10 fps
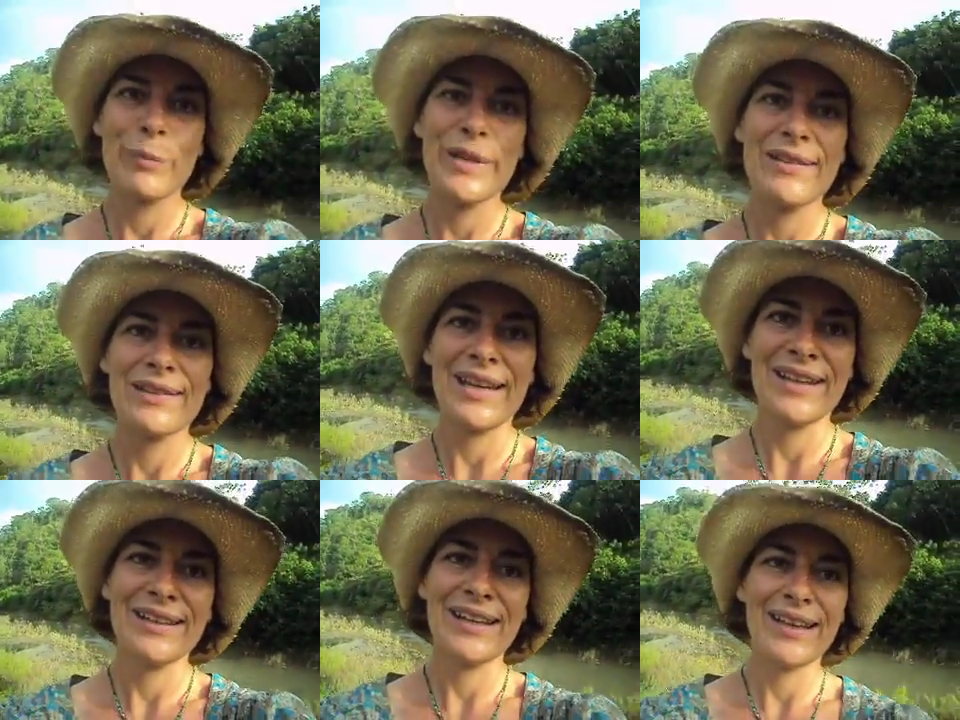big
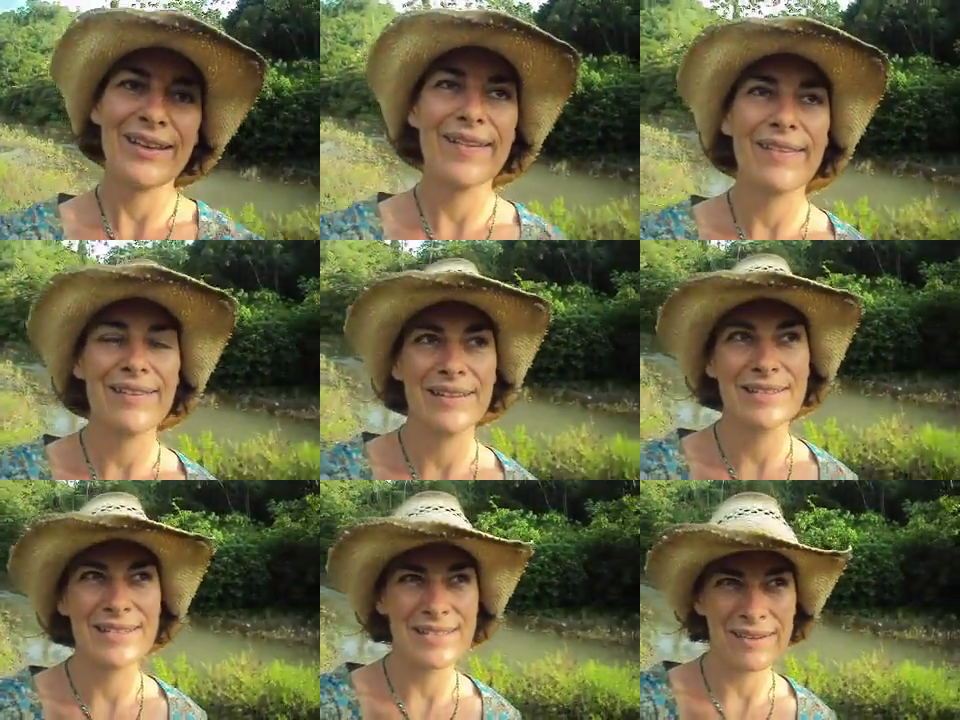methane leaks
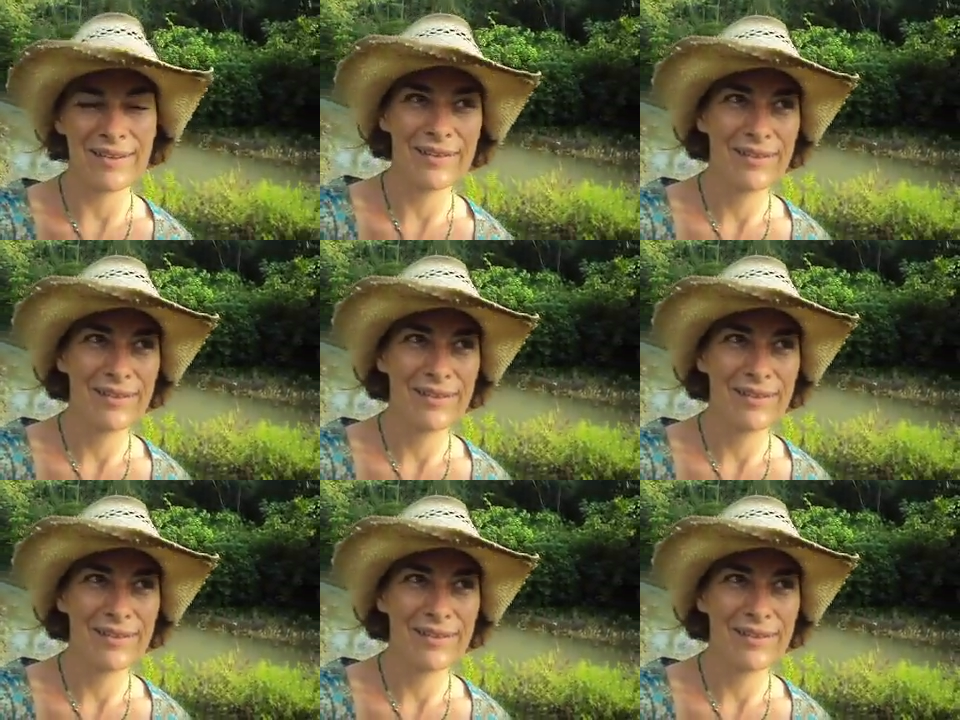and